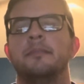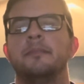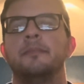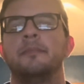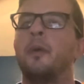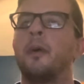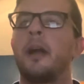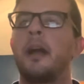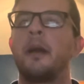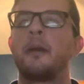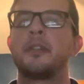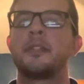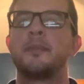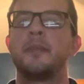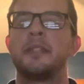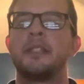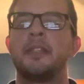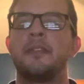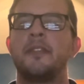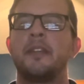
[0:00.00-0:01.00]
For our
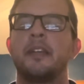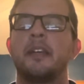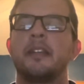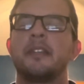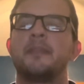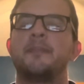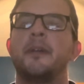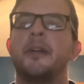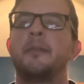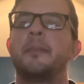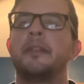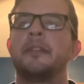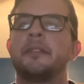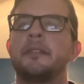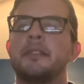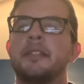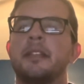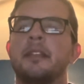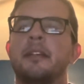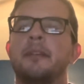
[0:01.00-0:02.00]
specific experimental
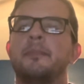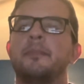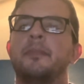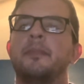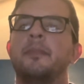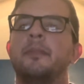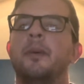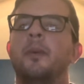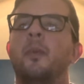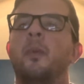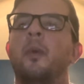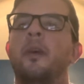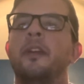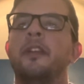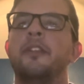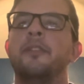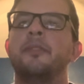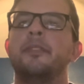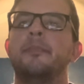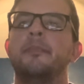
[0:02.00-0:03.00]
setup,
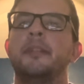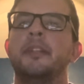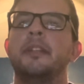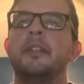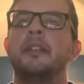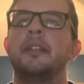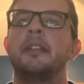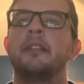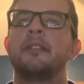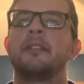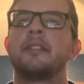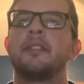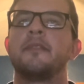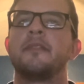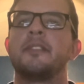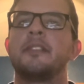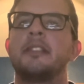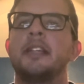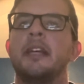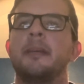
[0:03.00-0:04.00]
100 milliliters of
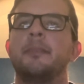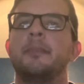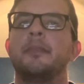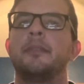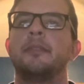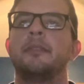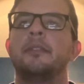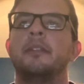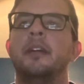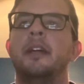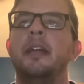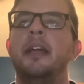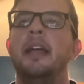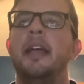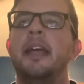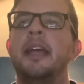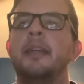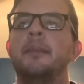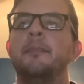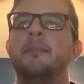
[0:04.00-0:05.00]
sample
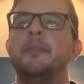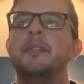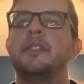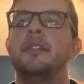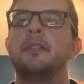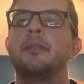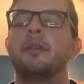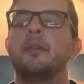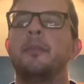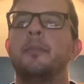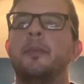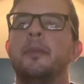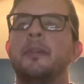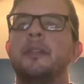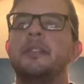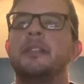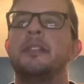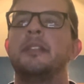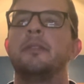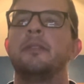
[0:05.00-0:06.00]
and
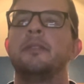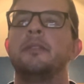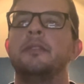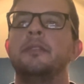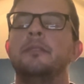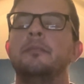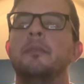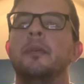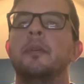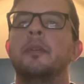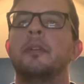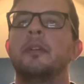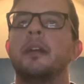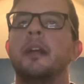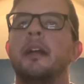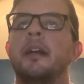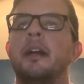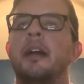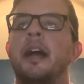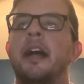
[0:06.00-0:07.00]
0.02 molar
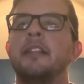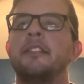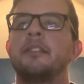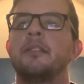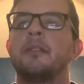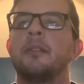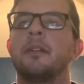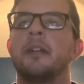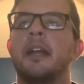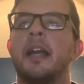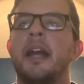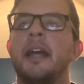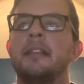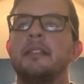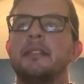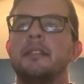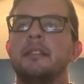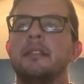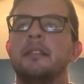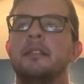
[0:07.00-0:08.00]
hydrochloric
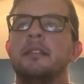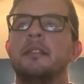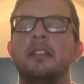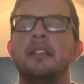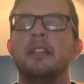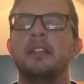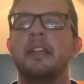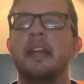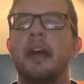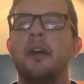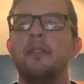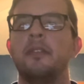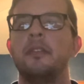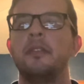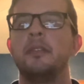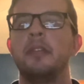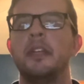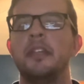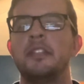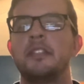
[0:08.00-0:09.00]
acid, the
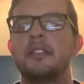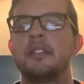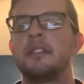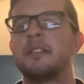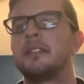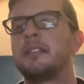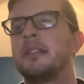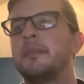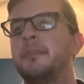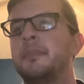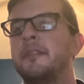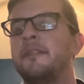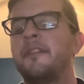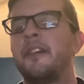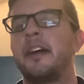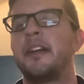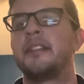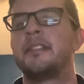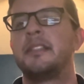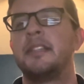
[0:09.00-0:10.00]
calculation
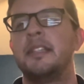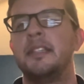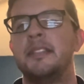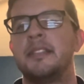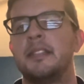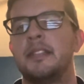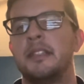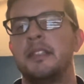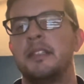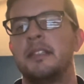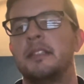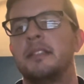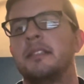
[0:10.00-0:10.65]
simplifies easily.